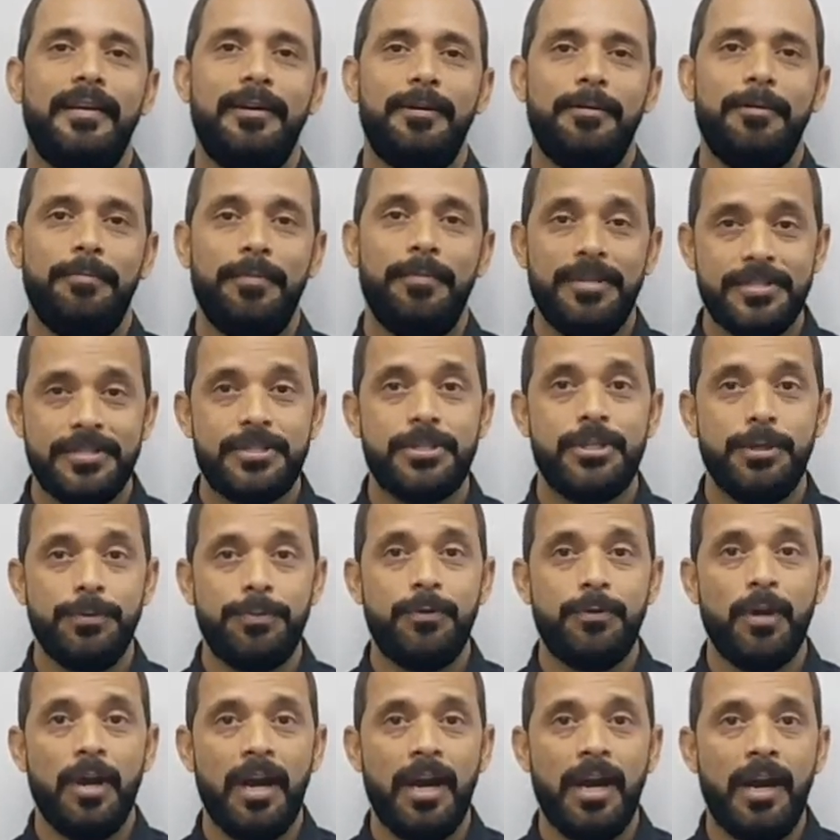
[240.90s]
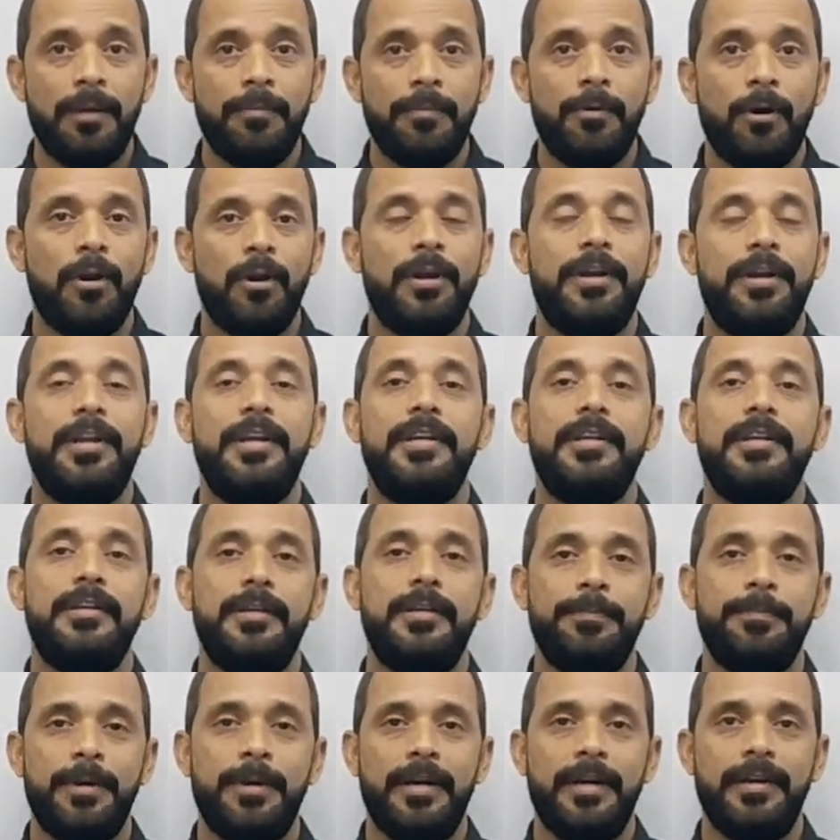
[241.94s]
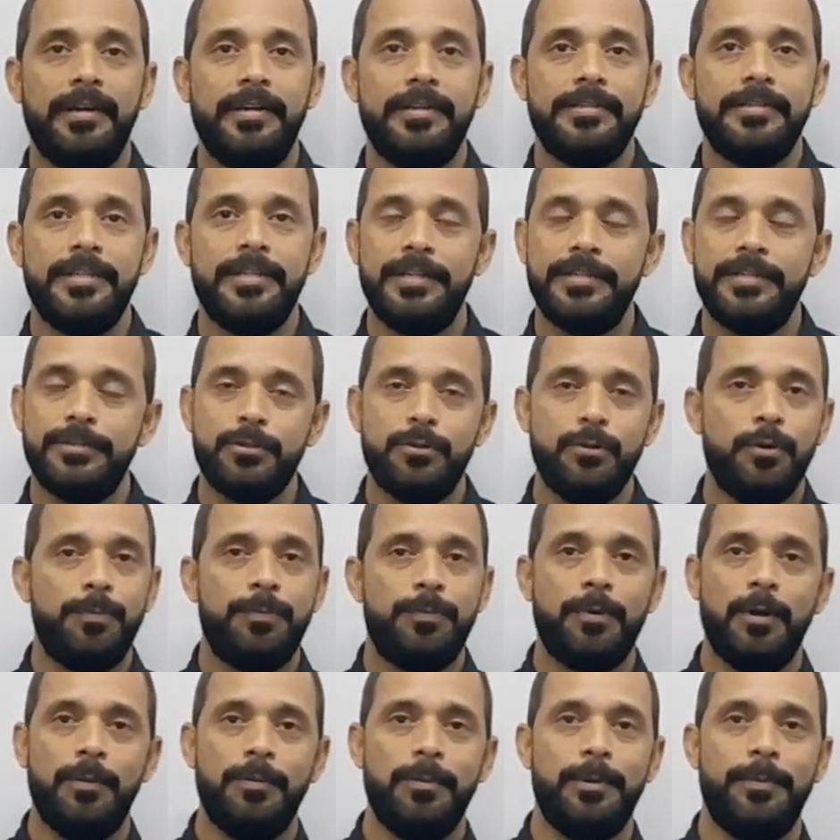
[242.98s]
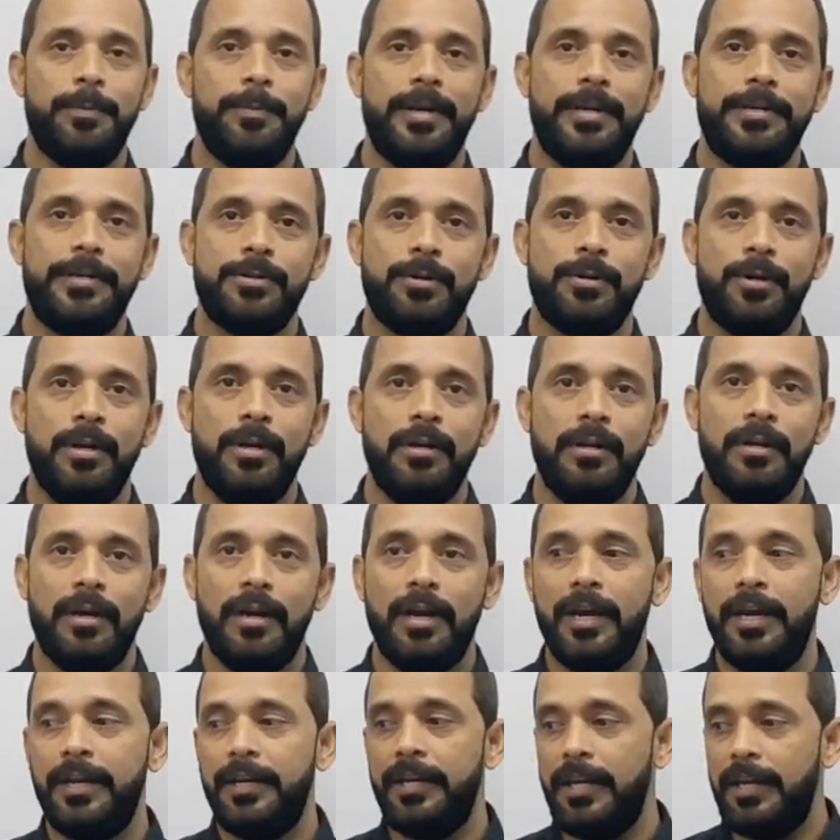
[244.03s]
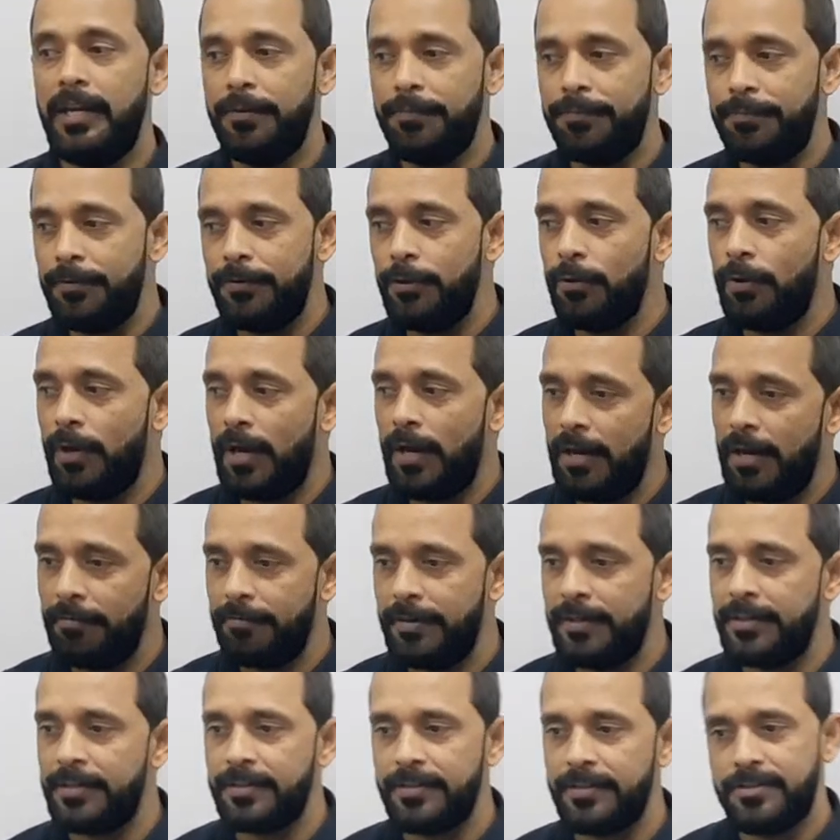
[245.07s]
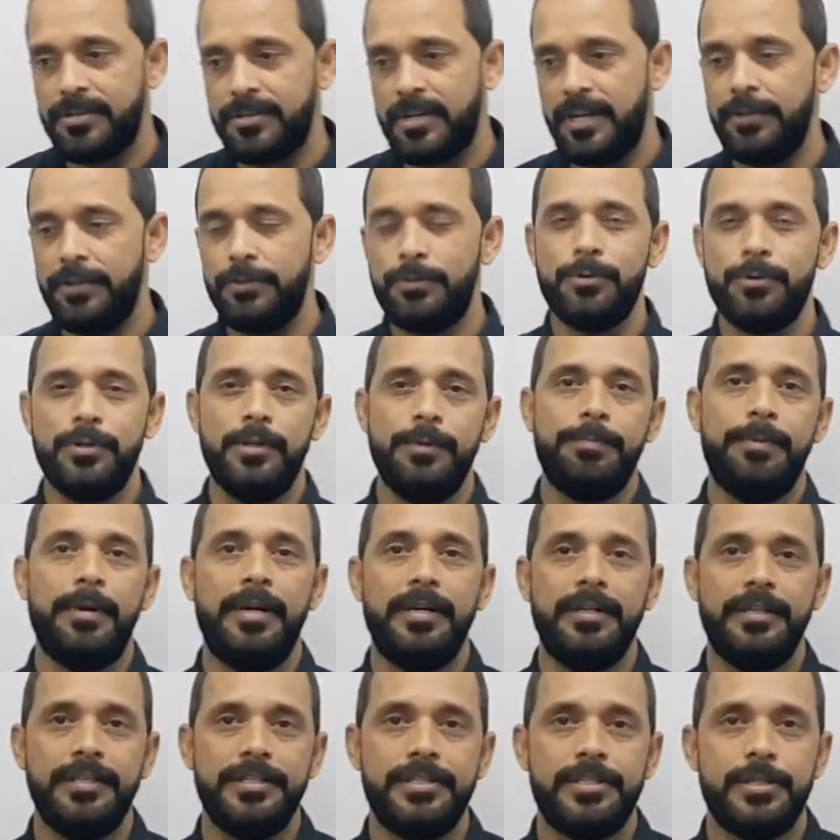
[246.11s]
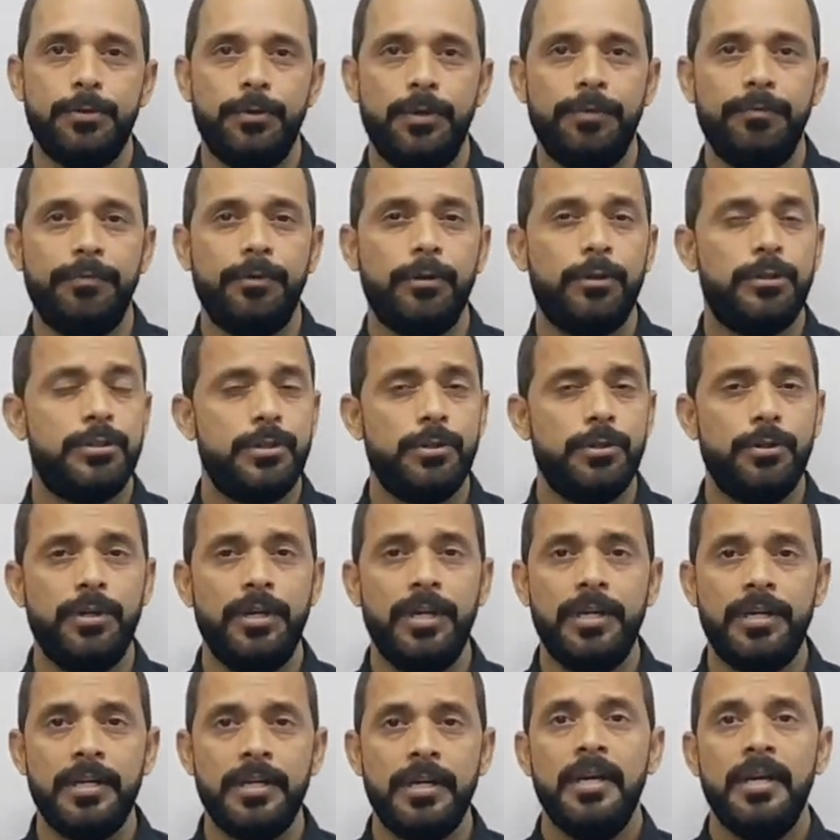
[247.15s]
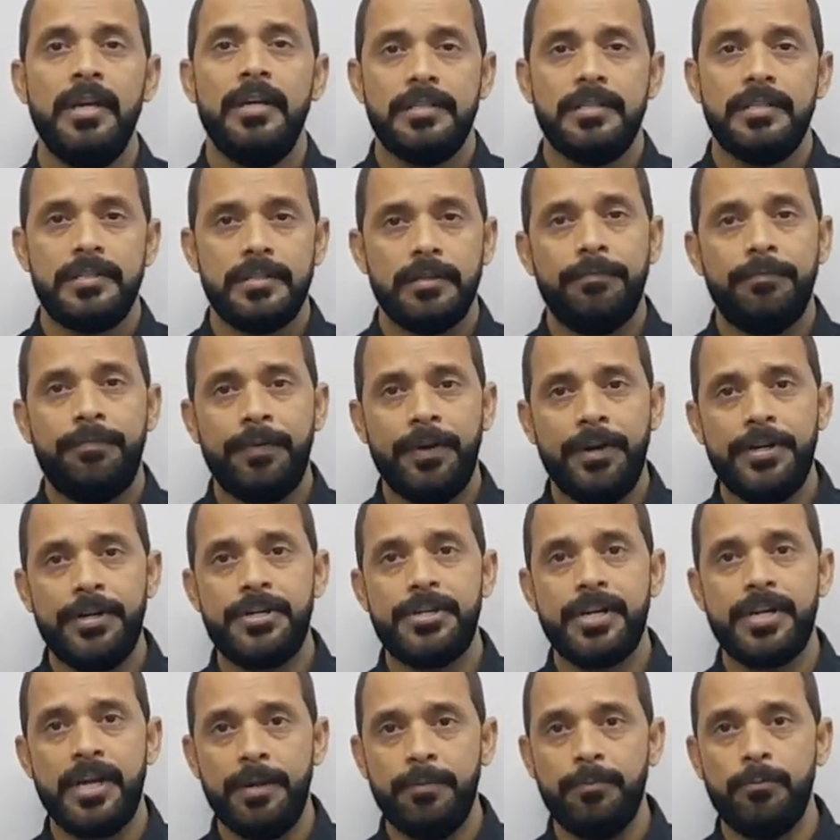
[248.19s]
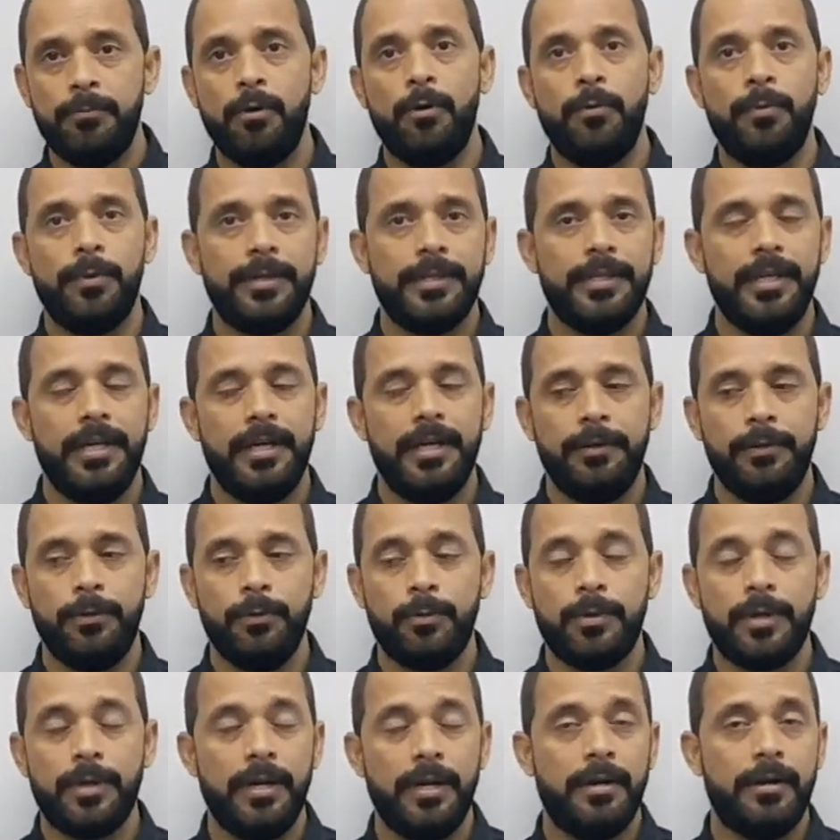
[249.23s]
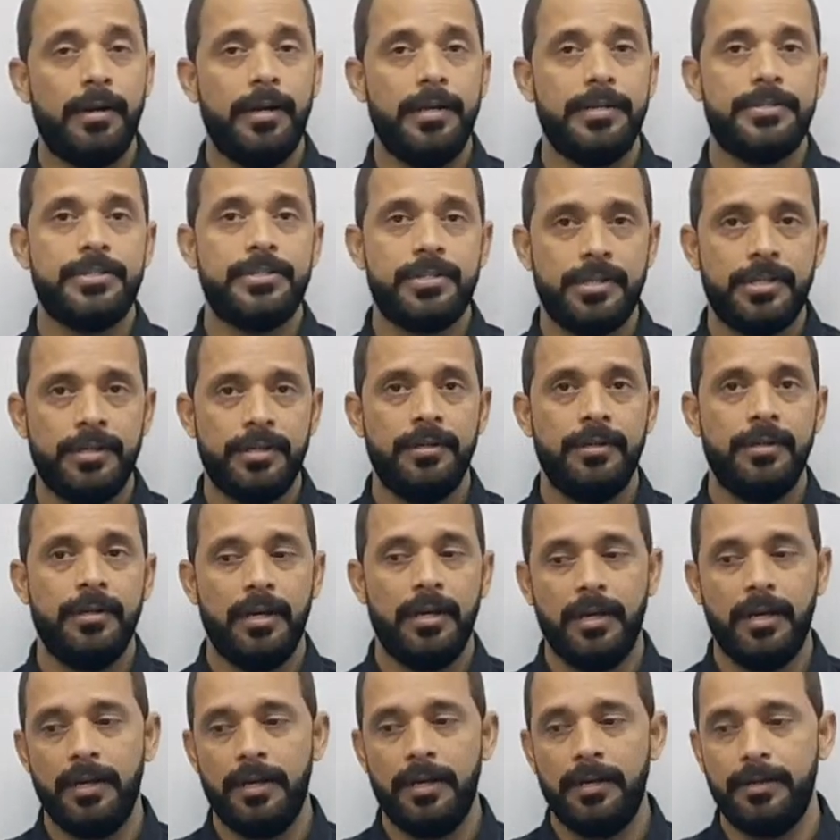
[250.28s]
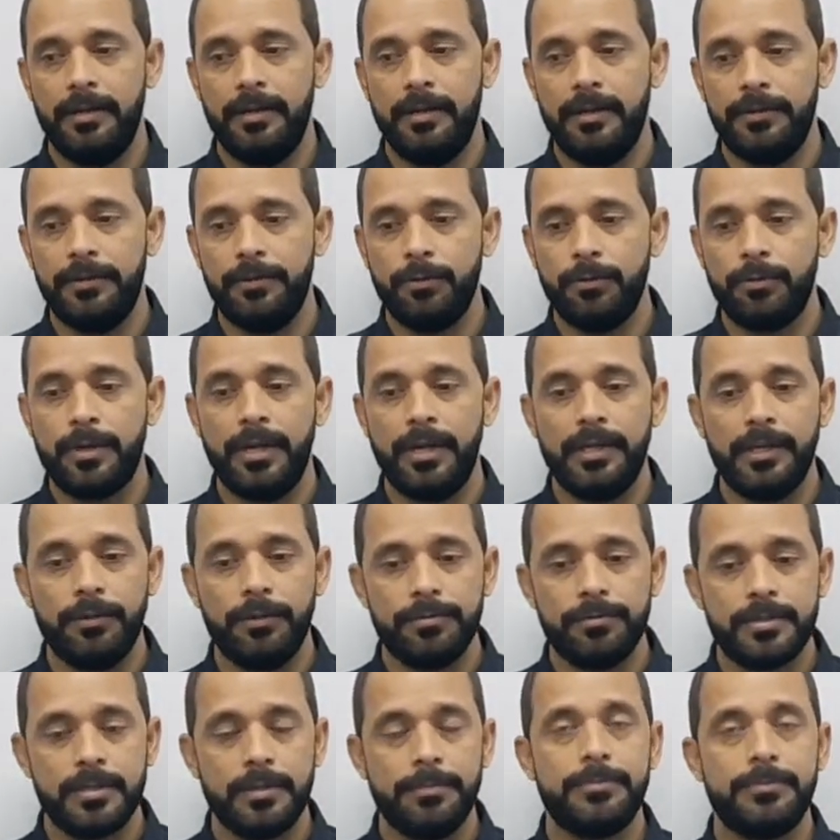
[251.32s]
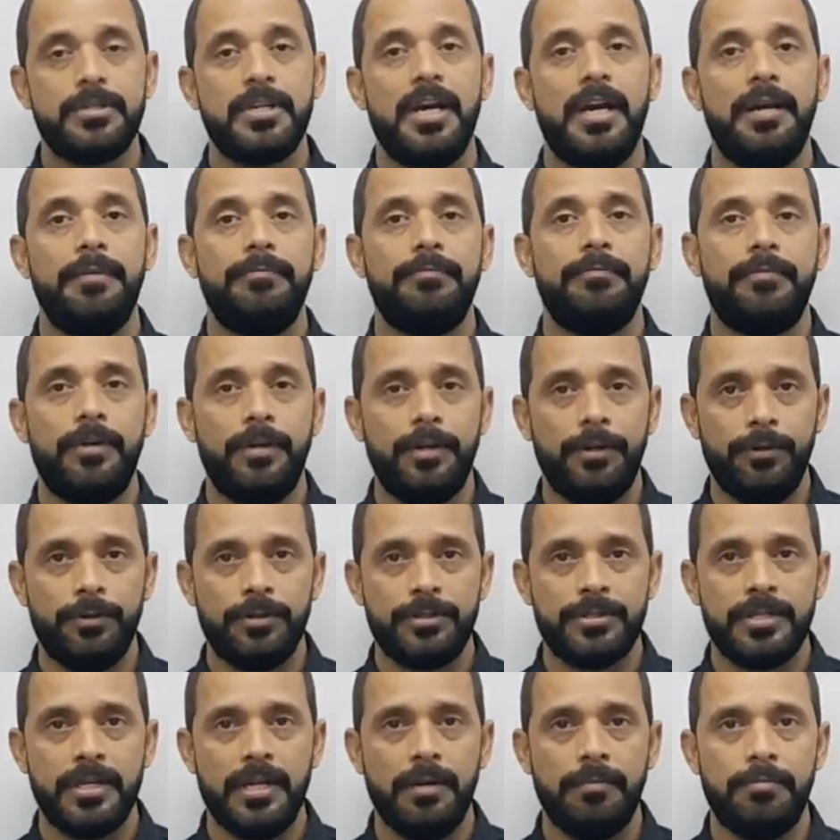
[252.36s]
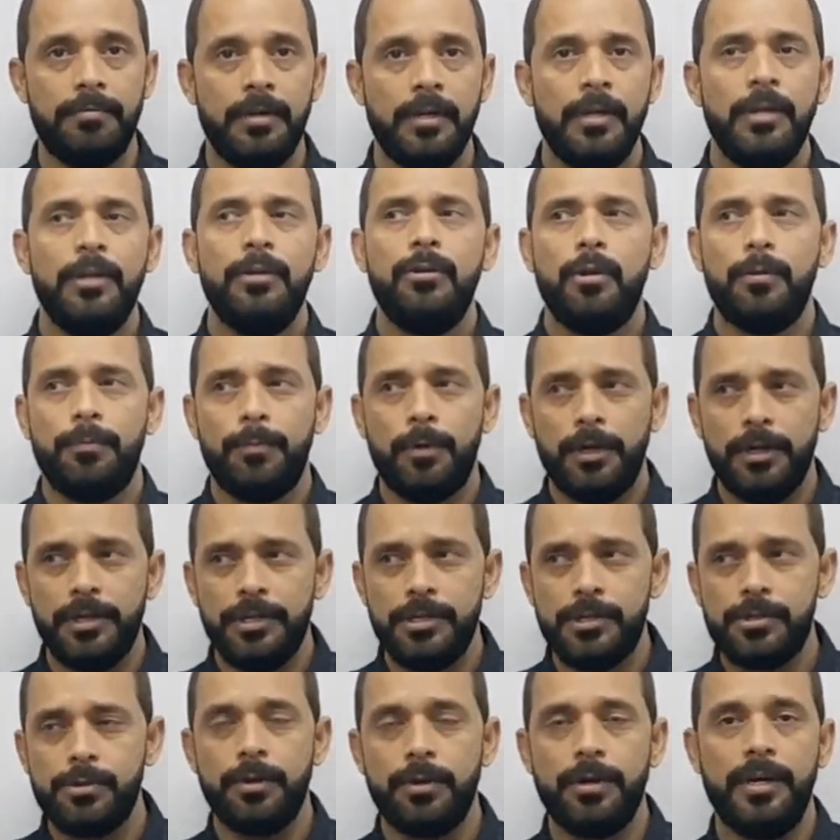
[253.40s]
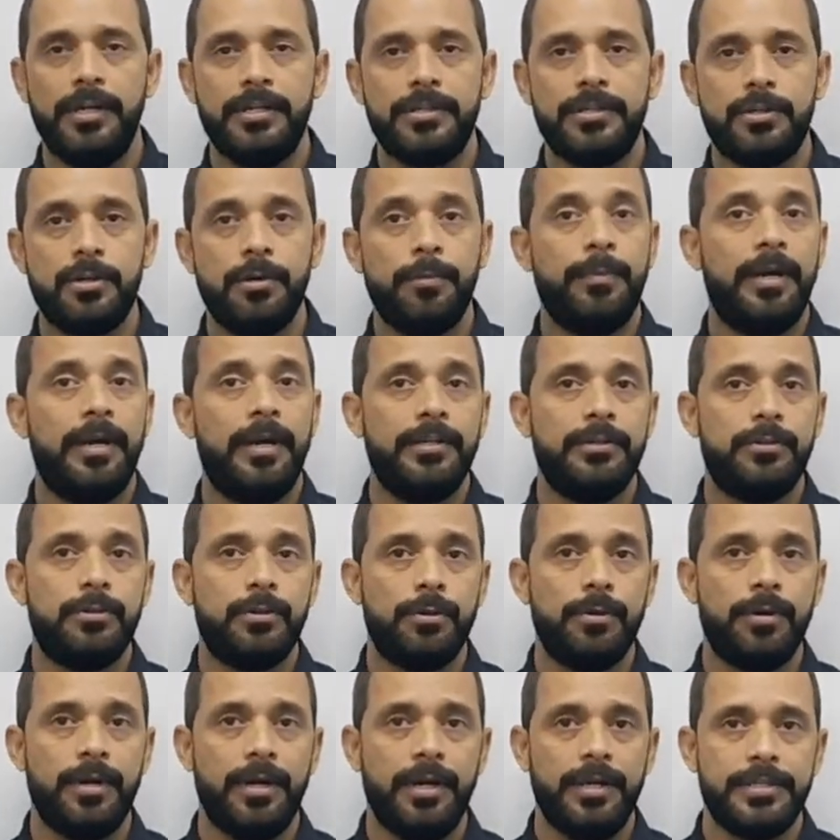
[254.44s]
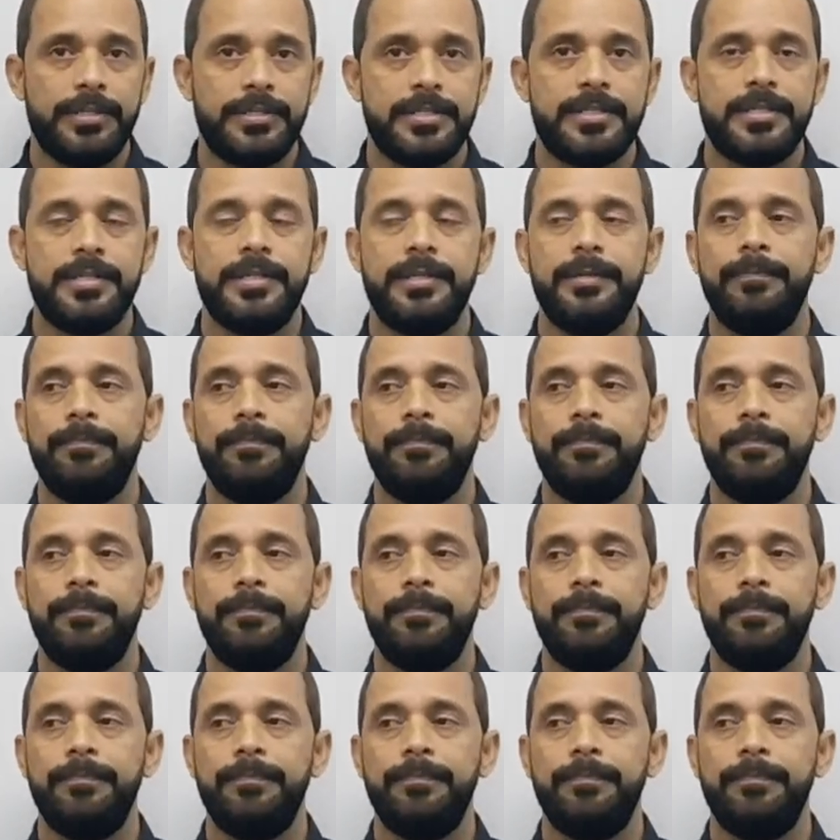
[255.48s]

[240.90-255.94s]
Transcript: Means if you have already departed, there is no problem at all. And if you haven't, try to depart this evening, because you need some fresh time over there. You can rest and you can use some time for yourself. Your body should rest, your mind should rest.